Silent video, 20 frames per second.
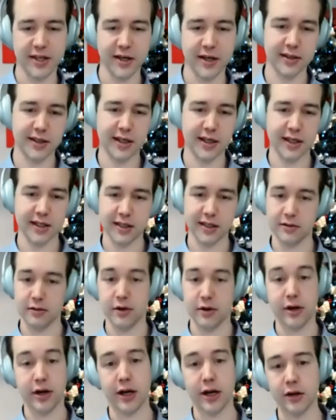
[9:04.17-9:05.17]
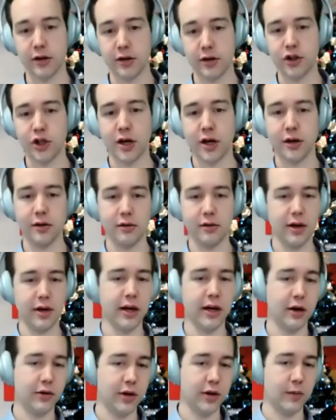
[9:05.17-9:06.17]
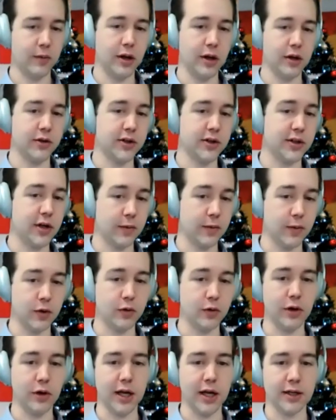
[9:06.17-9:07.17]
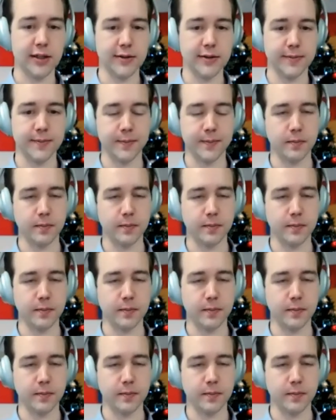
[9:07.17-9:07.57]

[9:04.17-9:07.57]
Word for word: success on another channel and now they want to start with Google Ads?